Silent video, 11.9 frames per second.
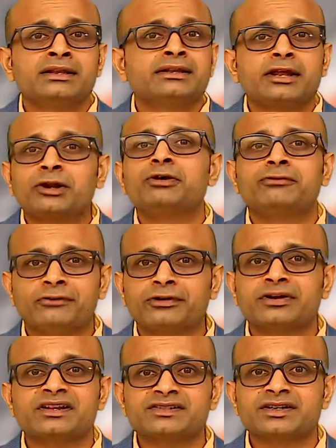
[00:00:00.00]
there are no
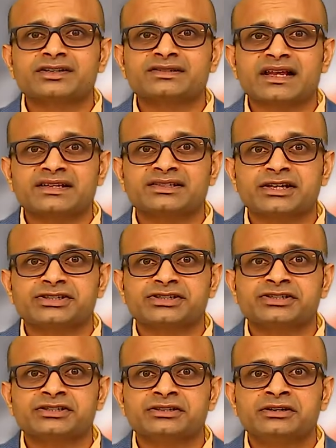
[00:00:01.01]
food restrictions as such